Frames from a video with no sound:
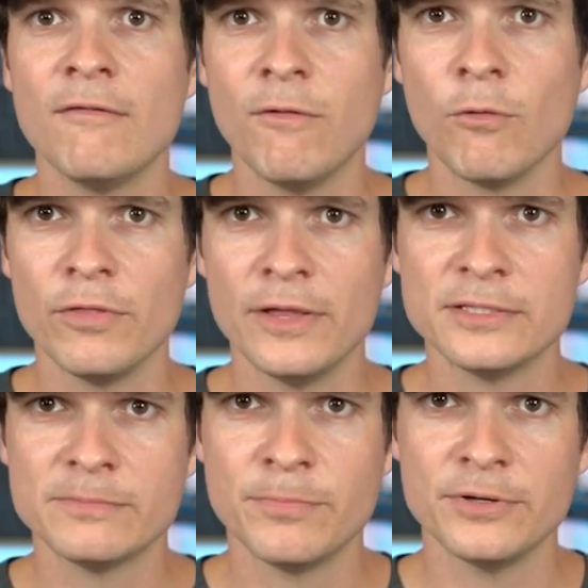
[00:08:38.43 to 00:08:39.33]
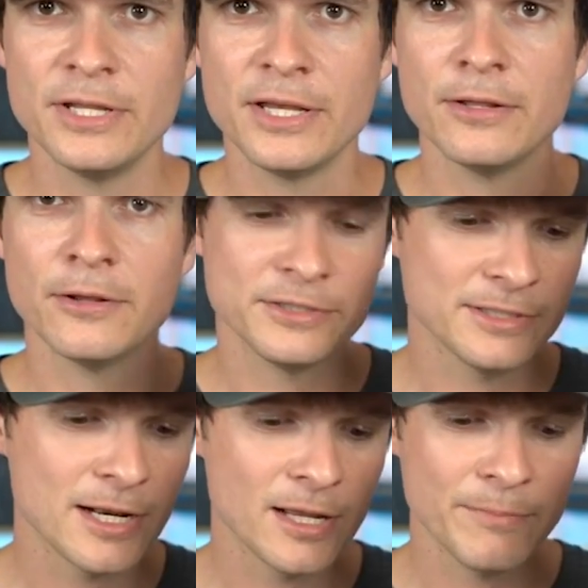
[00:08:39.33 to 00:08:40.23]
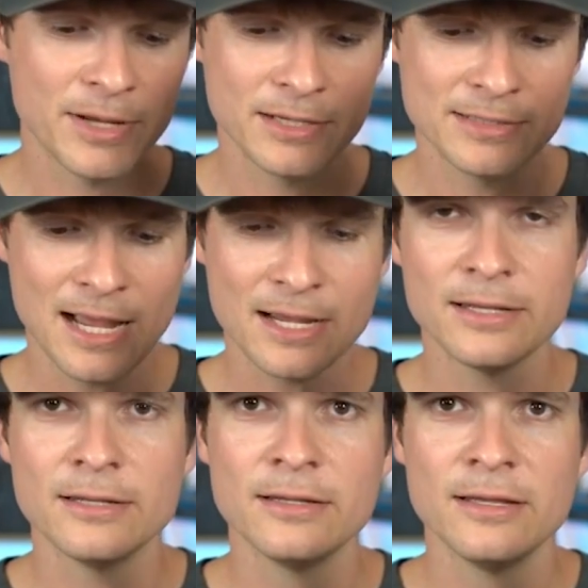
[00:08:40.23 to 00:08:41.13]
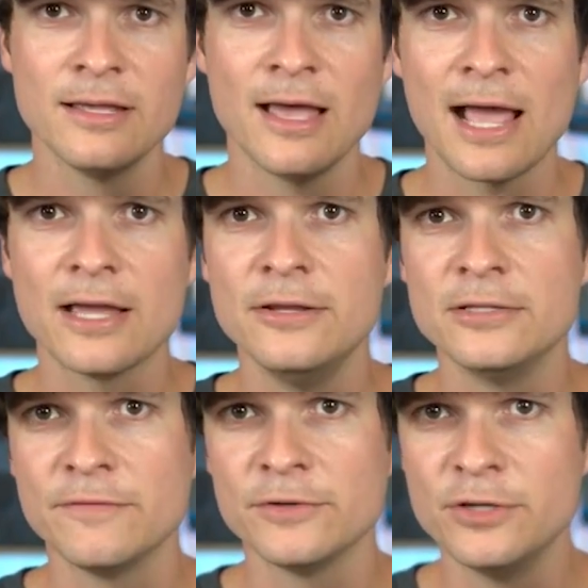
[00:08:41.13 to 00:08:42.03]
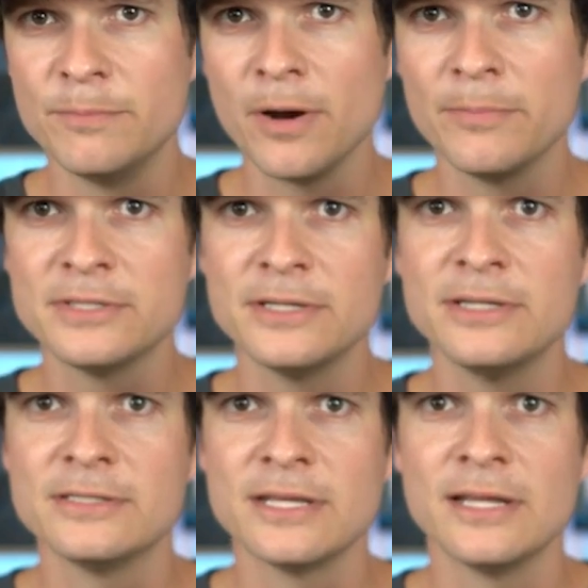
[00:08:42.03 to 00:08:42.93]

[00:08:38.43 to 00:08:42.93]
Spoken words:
for this particular setup, because I can use it for two purposes,